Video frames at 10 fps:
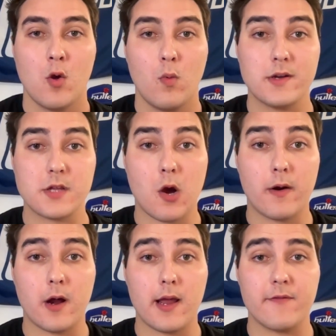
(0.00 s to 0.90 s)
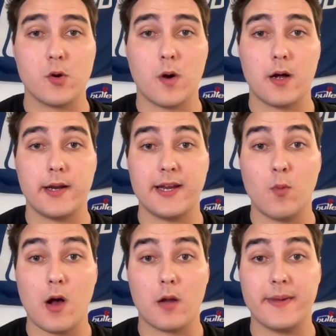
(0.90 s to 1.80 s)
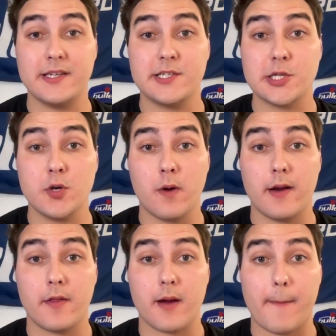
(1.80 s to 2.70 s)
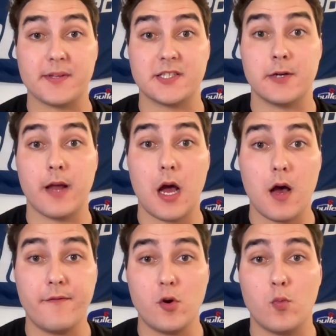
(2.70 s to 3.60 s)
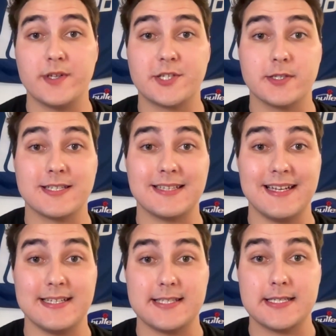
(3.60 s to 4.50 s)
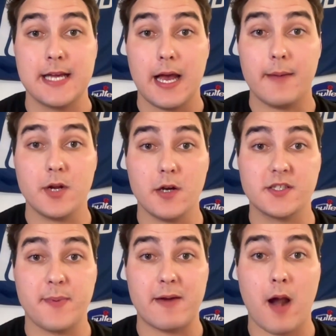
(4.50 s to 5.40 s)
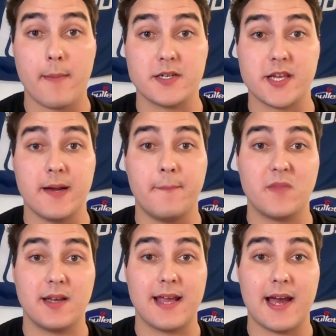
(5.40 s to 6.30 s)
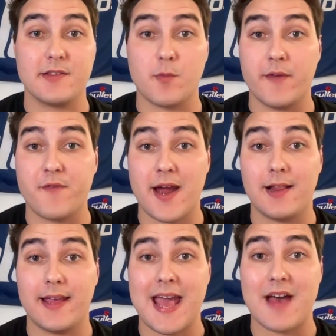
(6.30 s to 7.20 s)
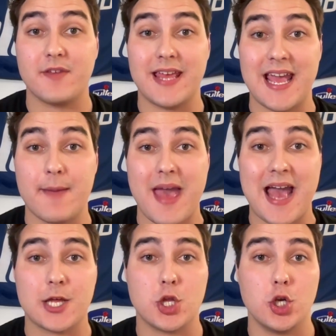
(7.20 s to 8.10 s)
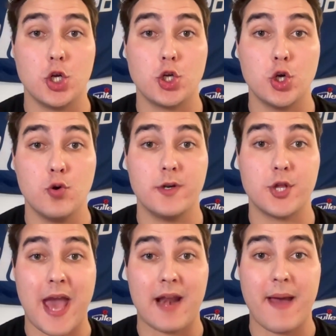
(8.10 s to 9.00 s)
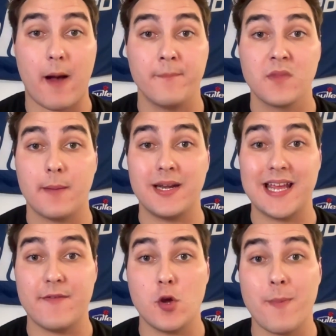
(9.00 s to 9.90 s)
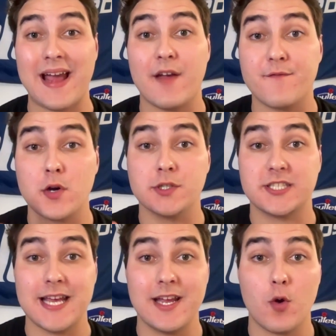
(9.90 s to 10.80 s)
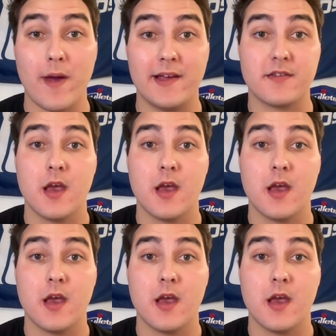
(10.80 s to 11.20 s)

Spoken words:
What's going on, everyone, and welcome into another episode of Wizards Latest. I'm your host, Ben Robertson, and guys, we finally have game action to chat about. I'm going to give you my first takeaways